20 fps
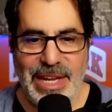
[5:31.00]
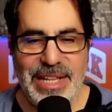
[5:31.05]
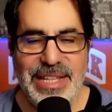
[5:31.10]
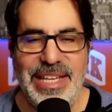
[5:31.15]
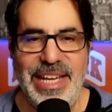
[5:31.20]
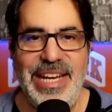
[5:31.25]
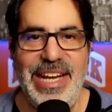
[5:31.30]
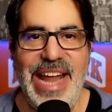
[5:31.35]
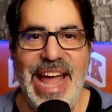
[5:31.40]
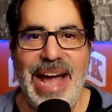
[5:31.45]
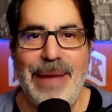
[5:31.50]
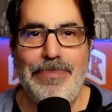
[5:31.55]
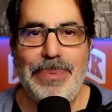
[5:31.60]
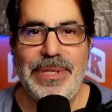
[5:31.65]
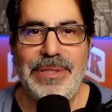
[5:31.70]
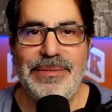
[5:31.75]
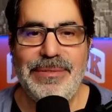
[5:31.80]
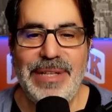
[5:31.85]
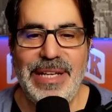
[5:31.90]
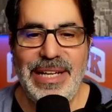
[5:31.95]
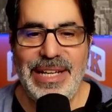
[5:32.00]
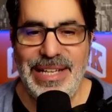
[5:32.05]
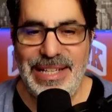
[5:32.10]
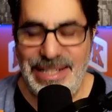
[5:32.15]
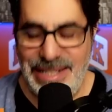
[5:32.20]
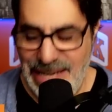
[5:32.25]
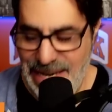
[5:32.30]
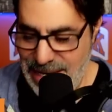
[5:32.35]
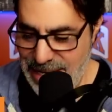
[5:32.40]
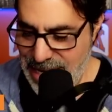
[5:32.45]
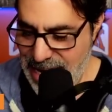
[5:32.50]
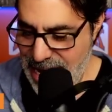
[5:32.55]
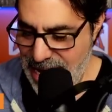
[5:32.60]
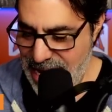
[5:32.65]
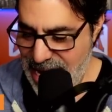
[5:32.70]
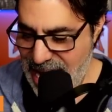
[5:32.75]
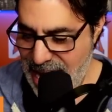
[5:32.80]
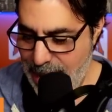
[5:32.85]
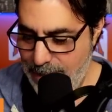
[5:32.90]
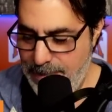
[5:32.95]
Didn't happen. Did not
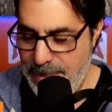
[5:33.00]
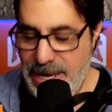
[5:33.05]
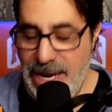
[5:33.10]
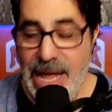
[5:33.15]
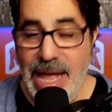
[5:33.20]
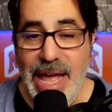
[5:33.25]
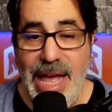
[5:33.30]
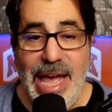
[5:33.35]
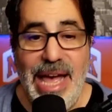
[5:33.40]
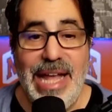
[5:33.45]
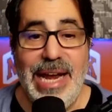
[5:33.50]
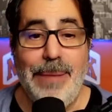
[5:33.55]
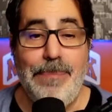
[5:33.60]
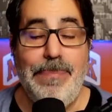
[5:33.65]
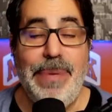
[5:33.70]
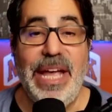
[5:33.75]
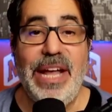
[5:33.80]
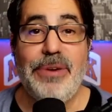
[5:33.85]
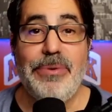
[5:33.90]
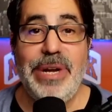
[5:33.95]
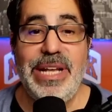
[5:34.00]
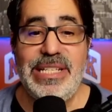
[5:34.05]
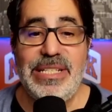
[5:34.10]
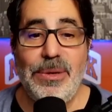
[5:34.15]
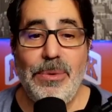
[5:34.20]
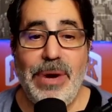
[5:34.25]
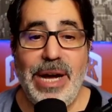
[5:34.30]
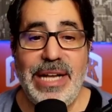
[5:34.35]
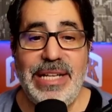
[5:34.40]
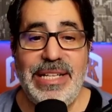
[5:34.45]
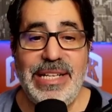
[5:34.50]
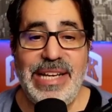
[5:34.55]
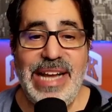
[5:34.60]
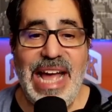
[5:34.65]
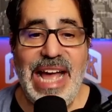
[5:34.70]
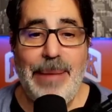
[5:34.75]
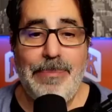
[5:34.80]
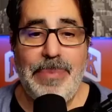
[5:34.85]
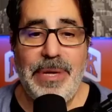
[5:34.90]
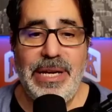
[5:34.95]
happen. And a big reason why it didn't
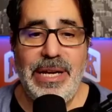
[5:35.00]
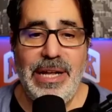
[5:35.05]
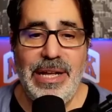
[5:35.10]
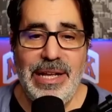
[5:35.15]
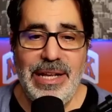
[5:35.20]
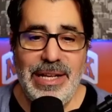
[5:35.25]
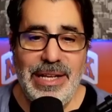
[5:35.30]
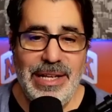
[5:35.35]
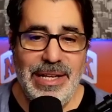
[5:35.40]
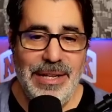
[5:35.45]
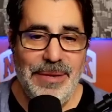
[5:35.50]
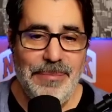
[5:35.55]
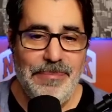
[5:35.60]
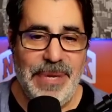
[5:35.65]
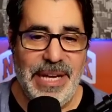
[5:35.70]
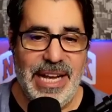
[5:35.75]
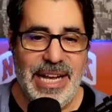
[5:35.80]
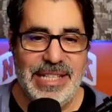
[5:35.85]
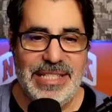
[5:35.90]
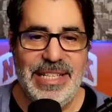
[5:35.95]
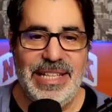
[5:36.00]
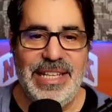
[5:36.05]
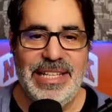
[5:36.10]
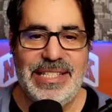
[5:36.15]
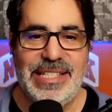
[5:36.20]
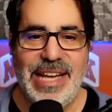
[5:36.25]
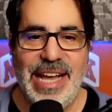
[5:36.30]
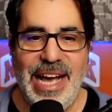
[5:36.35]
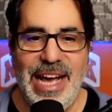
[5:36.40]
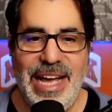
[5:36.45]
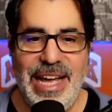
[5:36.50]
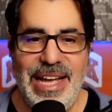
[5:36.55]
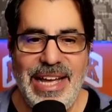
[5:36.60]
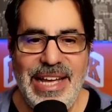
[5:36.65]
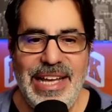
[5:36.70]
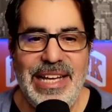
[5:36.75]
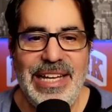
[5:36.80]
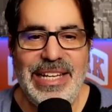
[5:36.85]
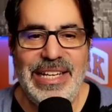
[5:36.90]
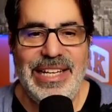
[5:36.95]
happen, because of this guy.
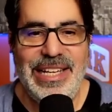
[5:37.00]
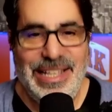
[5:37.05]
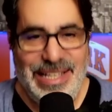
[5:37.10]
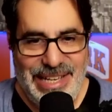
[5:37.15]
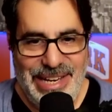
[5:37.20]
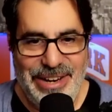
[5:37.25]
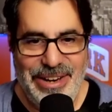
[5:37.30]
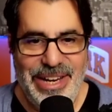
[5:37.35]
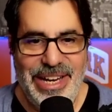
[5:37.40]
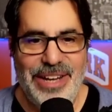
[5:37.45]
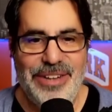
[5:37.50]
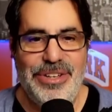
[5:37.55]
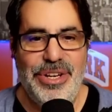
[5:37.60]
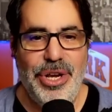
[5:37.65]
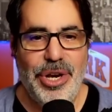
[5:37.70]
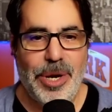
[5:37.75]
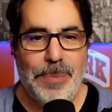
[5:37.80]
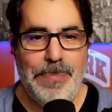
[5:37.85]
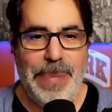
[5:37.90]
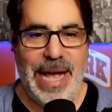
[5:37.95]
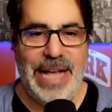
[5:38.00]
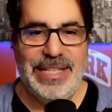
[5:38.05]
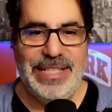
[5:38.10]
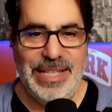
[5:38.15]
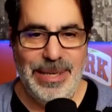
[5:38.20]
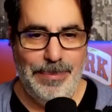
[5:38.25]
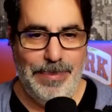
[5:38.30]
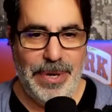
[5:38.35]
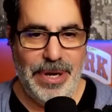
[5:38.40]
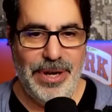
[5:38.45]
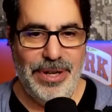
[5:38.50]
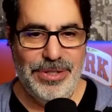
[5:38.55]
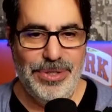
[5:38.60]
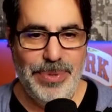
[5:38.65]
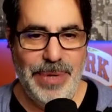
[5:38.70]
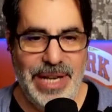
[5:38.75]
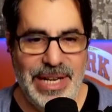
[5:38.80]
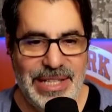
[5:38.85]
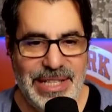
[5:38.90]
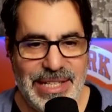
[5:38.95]
Here you go. New York Basketball
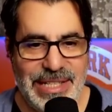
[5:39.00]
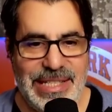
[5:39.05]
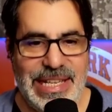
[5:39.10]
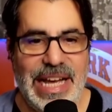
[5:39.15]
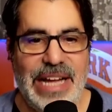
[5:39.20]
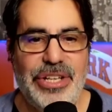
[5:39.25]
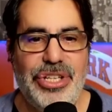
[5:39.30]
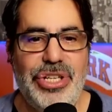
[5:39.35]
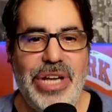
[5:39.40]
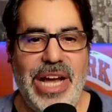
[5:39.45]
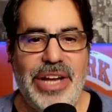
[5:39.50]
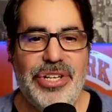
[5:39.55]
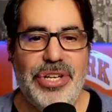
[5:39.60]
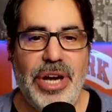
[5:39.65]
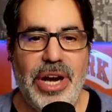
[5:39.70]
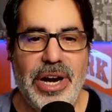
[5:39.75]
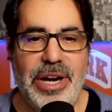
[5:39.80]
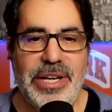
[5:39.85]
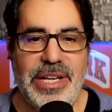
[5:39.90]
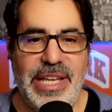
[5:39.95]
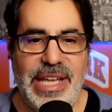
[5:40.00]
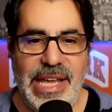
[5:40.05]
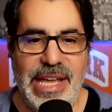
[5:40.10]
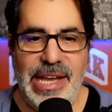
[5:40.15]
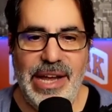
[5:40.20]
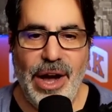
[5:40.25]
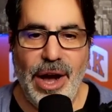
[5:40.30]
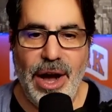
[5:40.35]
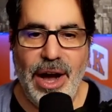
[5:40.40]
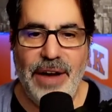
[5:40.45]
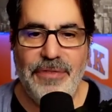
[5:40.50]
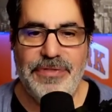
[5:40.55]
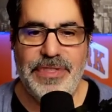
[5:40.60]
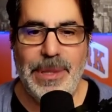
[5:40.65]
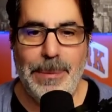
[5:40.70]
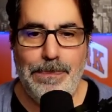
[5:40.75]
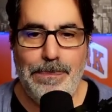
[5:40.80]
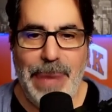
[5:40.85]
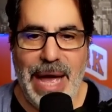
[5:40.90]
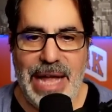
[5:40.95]
tweeted this out. Josh Hart, key off
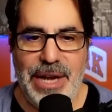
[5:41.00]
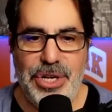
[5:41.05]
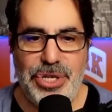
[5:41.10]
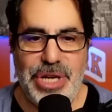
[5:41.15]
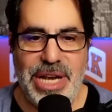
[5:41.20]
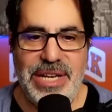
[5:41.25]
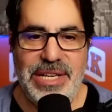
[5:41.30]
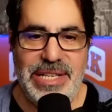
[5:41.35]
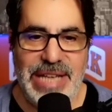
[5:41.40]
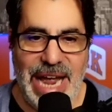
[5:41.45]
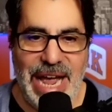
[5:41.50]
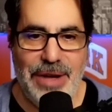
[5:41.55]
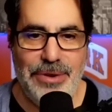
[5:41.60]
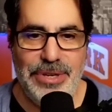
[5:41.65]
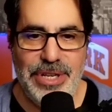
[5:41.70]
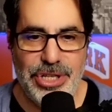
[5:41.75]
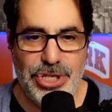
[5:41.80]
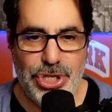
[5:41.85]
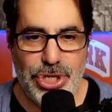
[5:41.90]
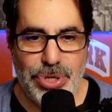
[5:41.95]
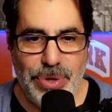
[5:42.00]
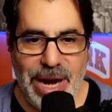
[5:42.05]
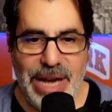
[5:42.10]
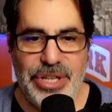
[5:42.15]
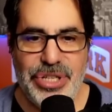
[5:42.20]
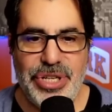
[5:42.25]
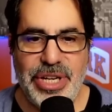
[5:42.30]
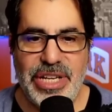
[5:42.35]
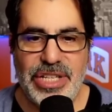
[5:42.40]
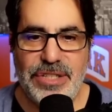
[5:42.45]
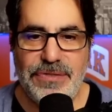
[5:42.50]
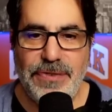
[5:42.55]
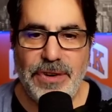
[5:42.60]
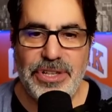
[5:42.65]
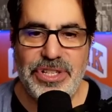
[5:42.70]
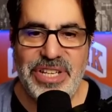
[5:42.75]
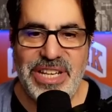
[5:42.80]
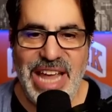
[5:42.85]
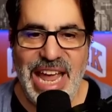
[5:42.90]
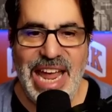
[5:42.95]
the bench and down the stretch in his
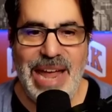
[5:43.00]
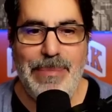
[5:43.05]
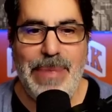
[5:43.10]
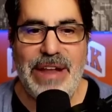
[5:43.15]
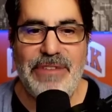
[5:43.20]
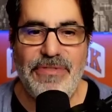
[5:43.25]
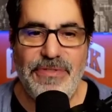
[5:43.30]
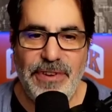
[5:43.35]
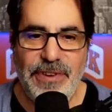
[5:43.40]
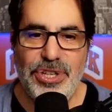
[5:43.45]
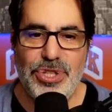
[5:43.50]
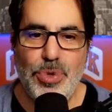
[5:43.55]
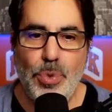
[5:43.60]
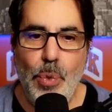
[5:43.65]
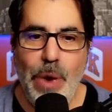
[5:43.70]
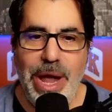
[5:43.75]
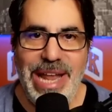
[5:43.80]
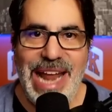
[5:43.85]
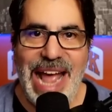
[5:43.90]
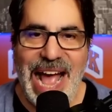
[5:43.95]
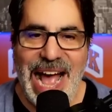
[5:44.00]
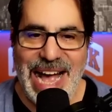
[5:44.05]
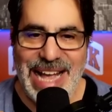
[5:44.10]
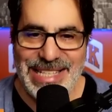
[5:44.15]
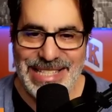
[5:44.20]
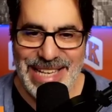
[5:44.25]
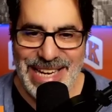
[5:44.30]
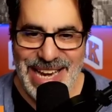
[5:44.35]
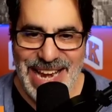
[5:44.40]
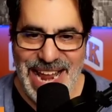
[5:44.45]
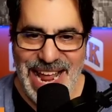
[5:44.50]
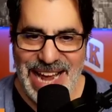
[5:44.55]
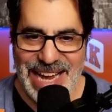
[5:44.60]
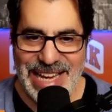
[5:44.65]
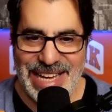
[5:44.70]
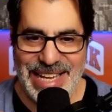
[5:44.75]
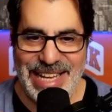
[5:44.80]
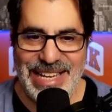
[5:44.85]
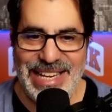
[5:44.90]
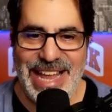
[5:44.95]
first game and first win as a
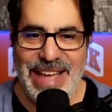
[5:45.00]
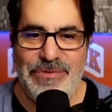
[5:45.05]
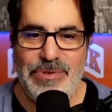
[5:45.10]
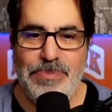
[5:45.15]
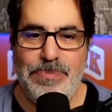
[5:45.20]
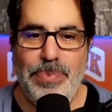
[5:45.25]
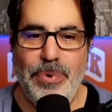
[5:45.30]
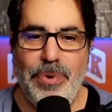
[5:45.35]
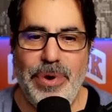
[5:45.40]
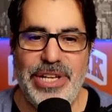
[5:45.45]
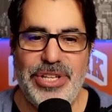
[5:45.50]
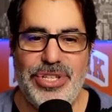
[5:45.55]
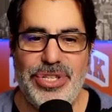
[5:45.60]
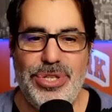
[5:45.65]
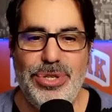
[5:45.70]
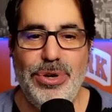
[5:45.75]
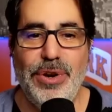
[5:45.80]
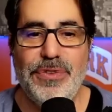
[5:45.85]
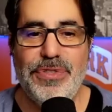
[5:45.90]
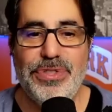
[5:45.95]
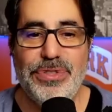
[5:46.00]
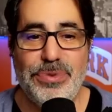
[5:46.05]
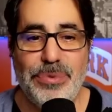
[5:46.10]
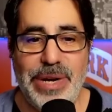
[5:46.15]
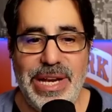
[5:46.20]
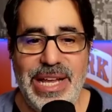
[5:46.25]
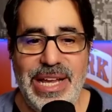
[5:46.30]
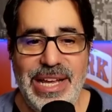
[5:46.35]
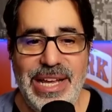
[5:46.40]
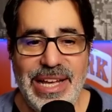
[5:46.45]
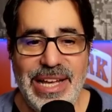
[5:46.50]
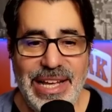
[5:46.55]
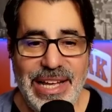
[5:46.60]
Knick. 11 points, 2 of 3